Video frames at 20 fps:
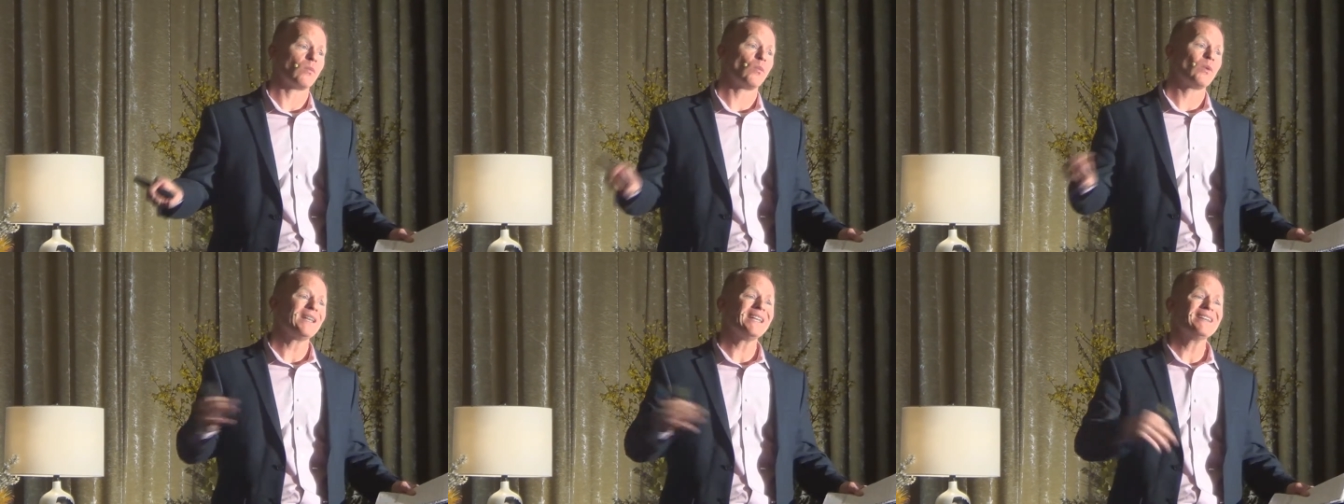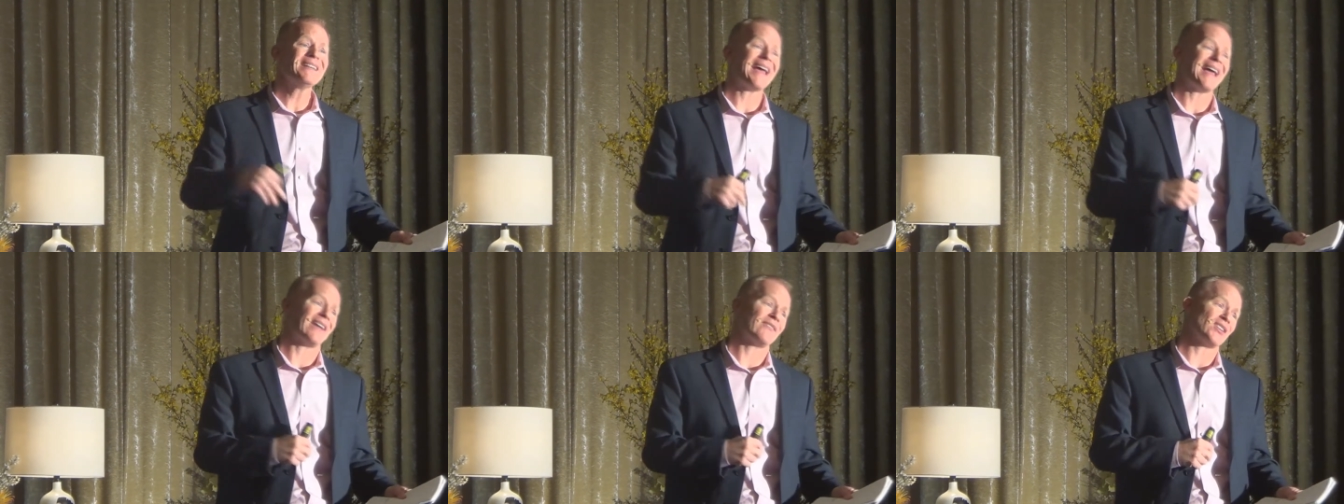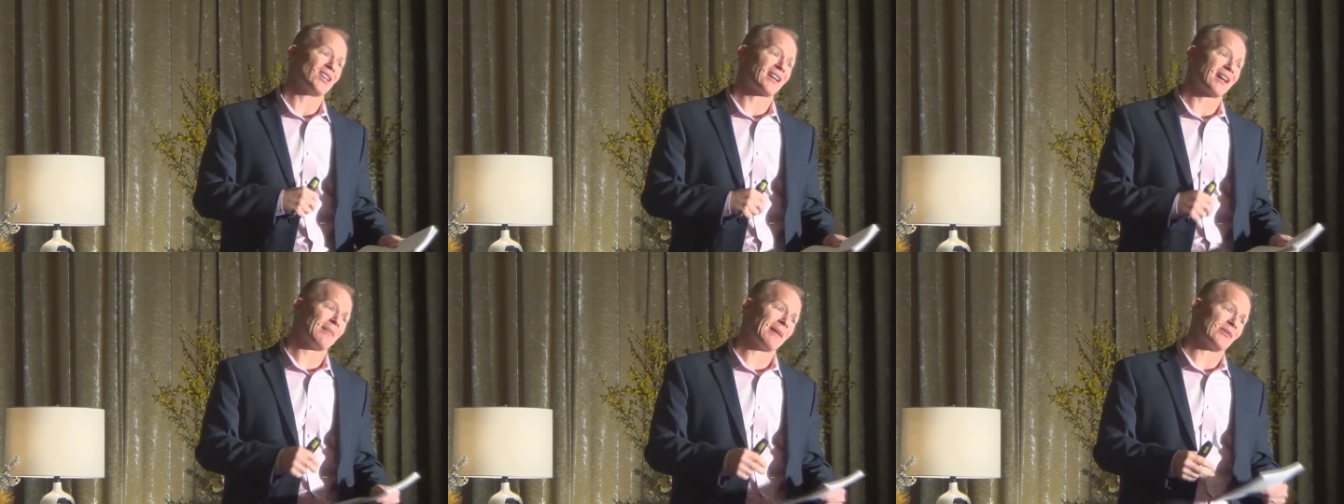we need to
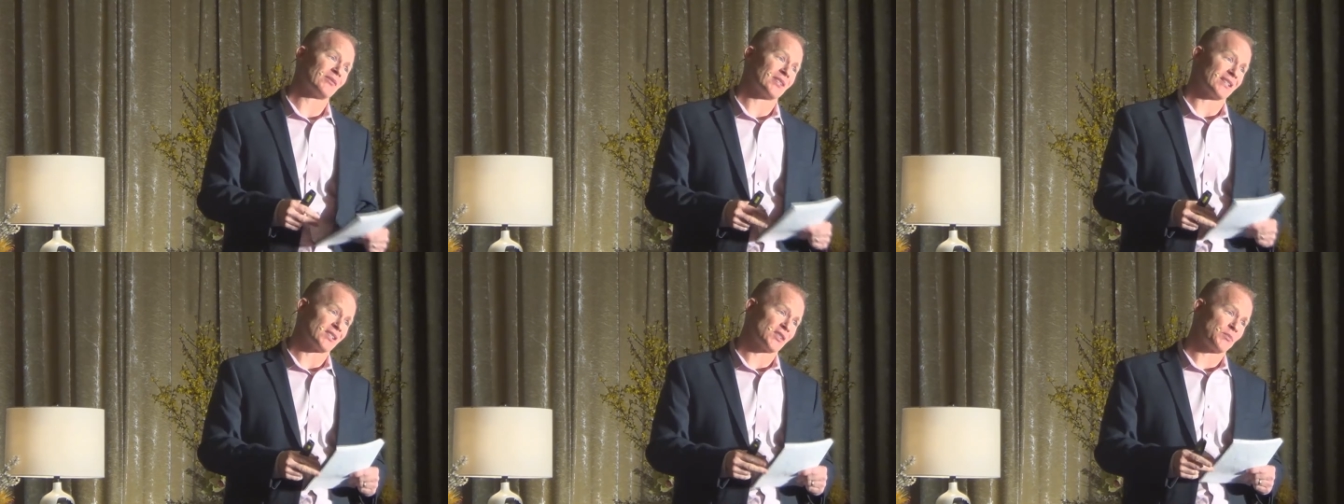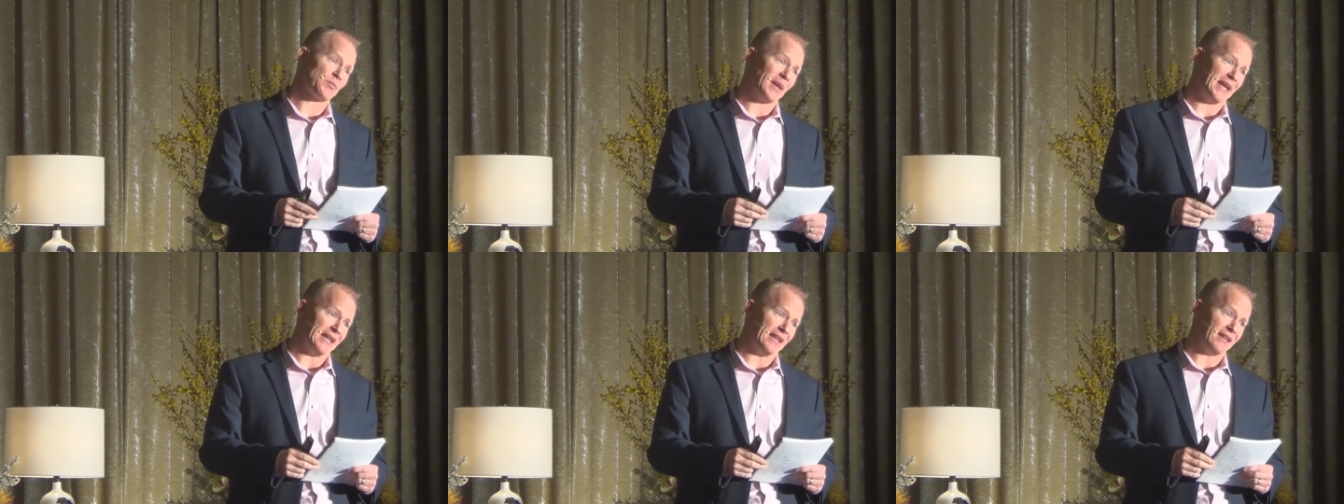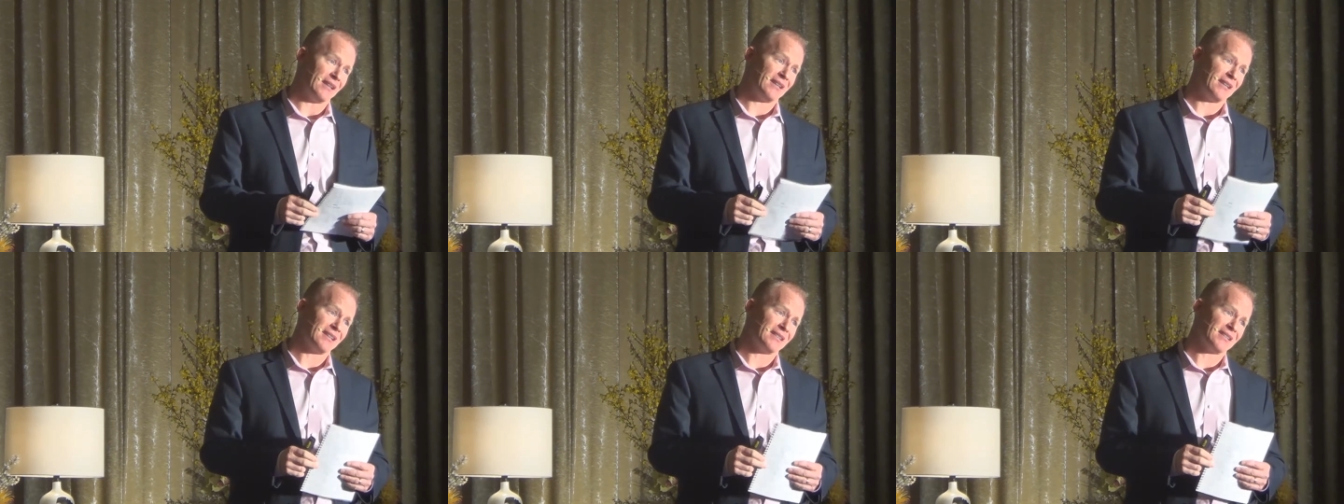have you come out to
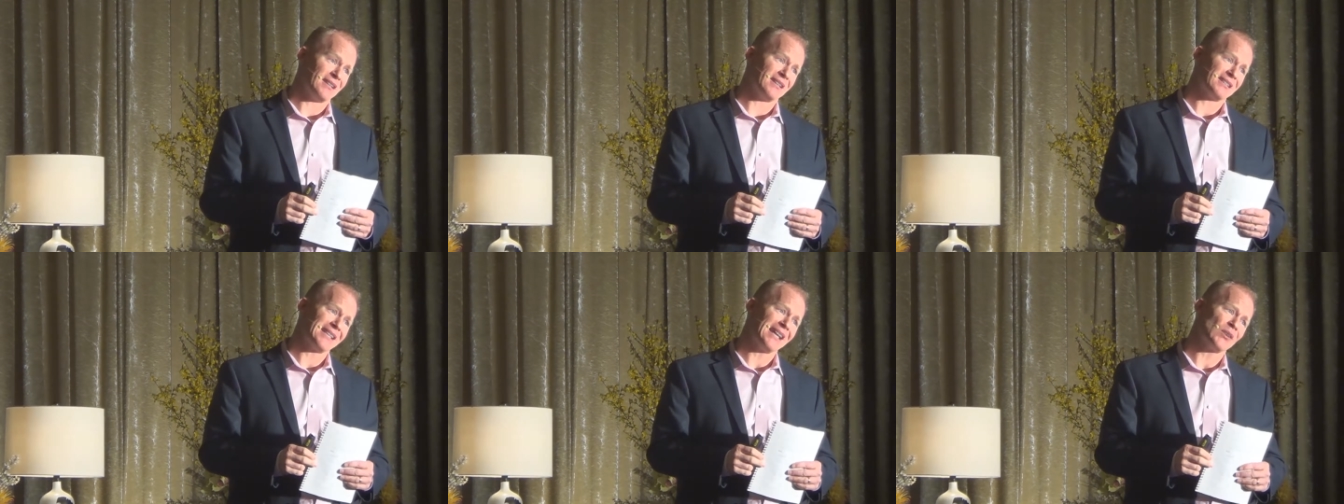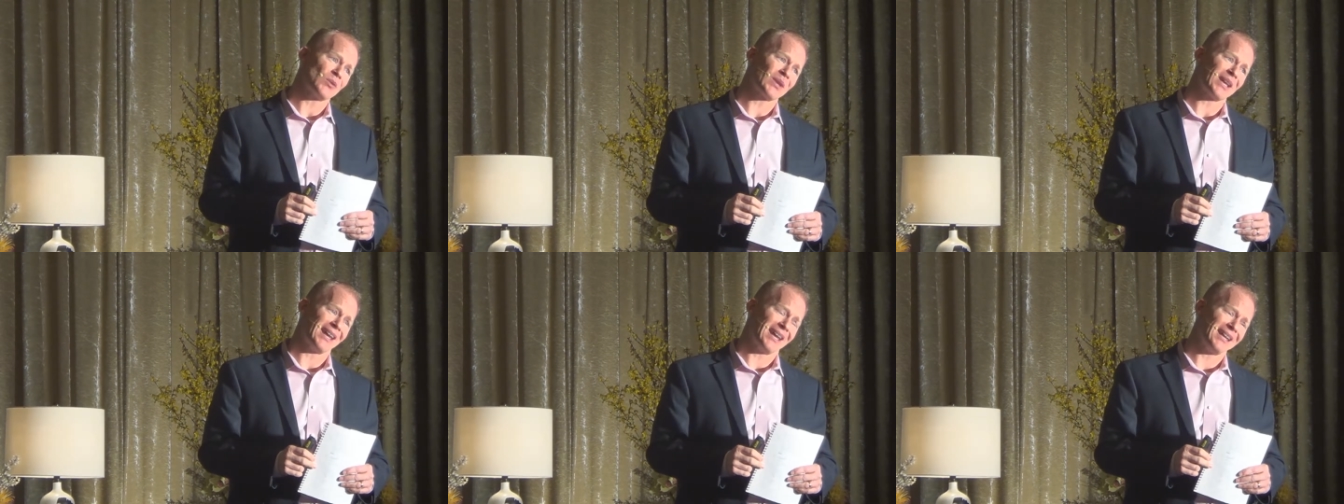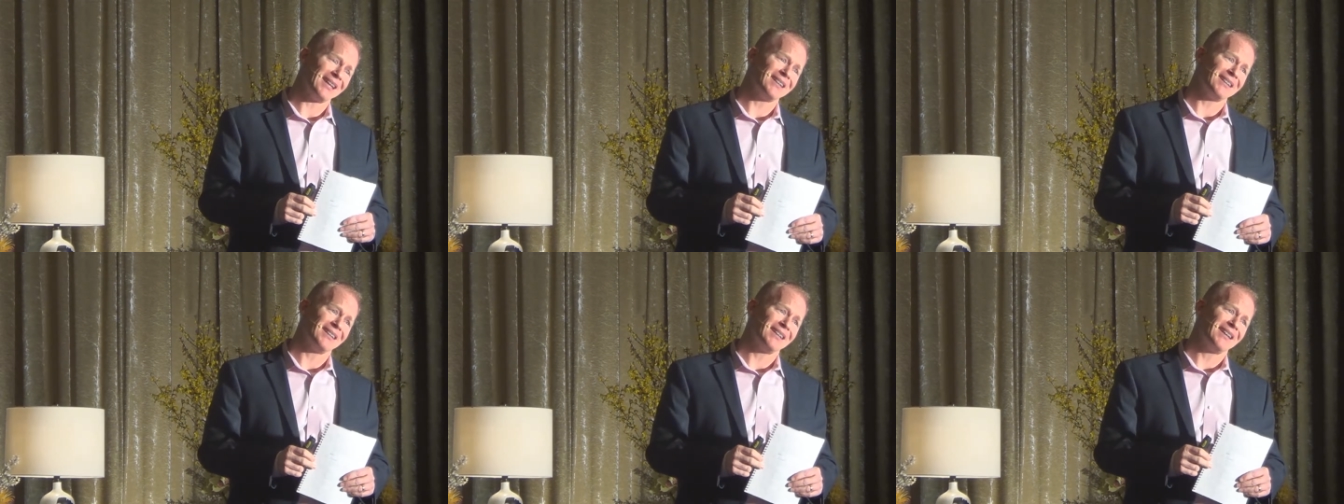Spain. Is that
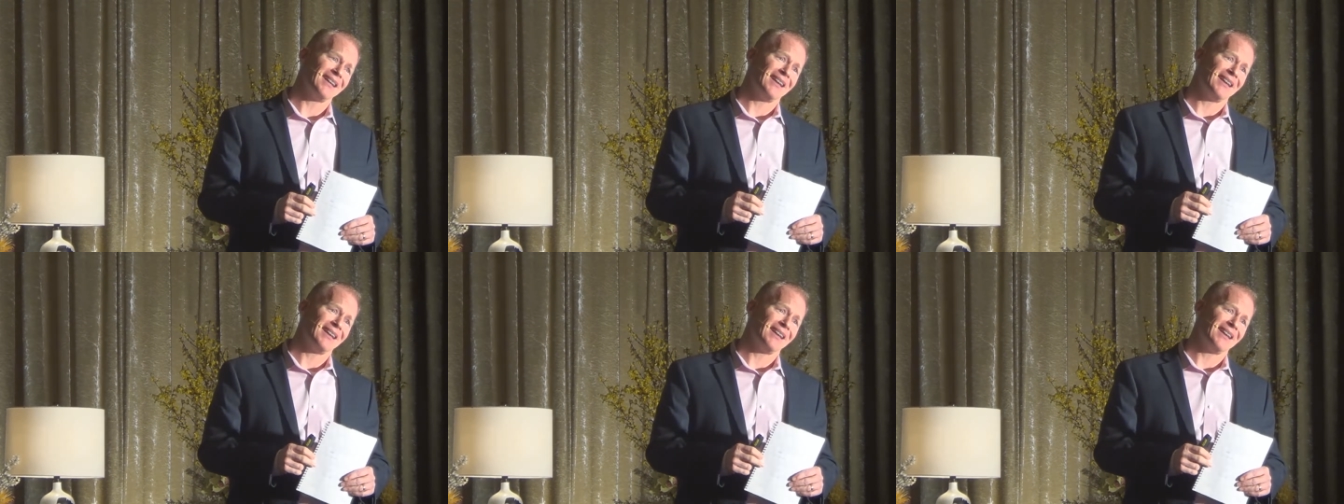okay?